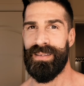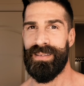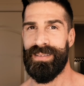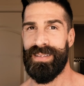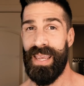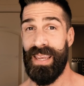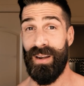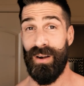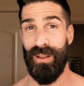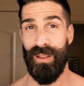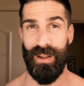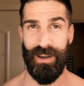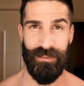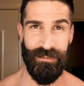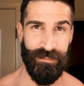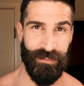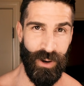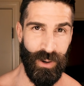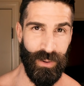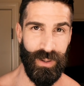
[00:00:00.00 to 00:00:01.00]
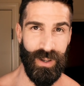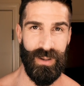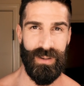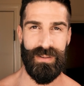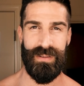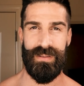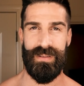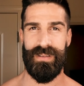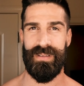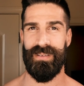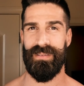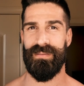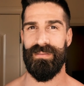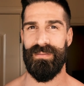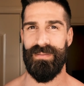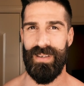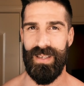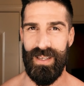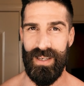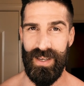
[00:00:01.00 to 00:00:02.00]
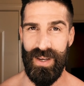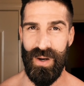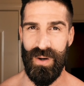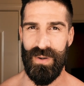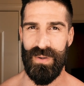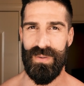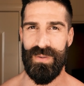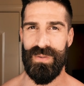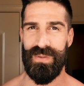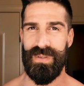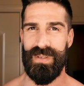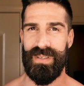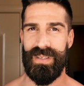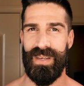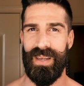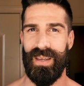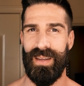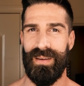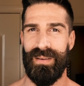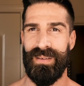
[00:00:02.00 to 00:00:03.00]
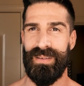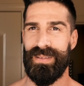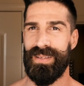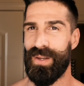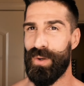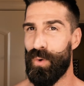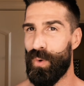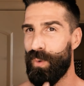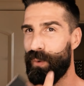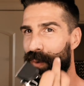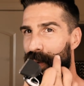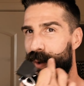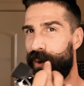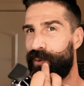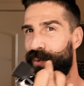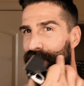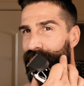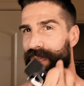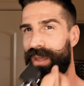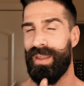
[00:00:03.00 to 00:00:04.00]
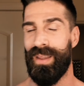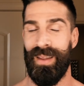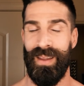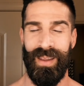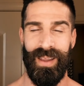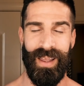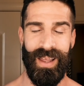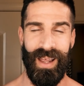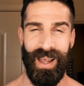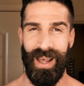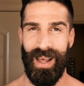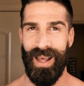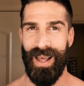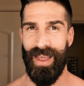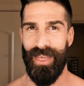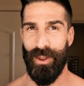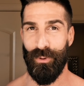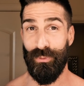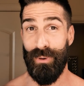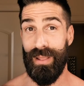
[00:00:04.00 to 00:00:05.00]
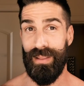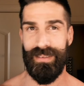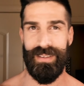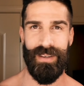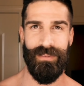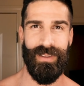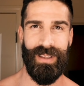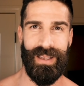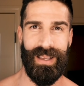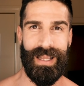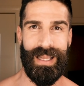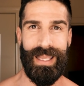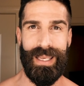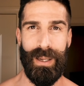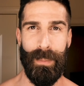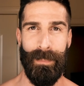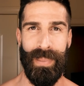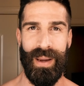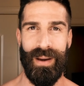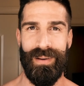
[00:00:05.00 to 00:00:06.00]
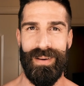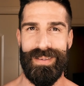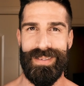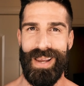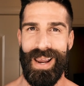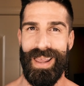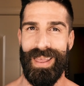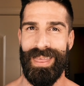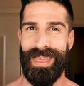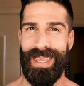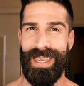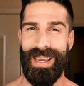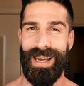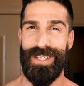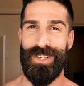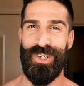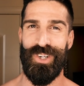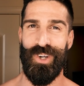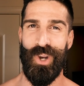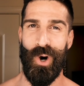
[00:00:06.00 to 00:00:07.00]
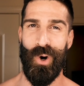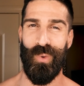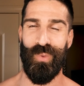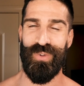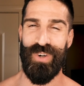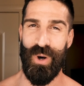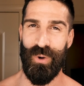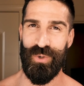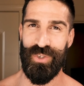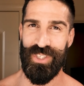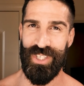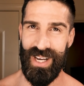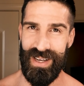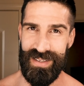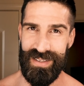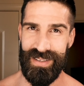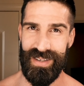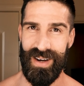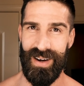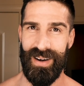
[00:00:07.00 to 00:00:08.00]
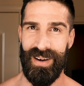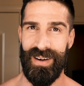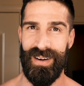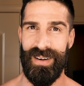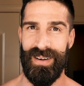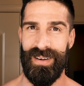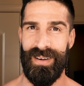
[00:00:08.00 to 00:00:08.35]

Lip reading: taking a lot of photos and videos, and to go along with the relatively clean appearance, I think I should go no chest hair.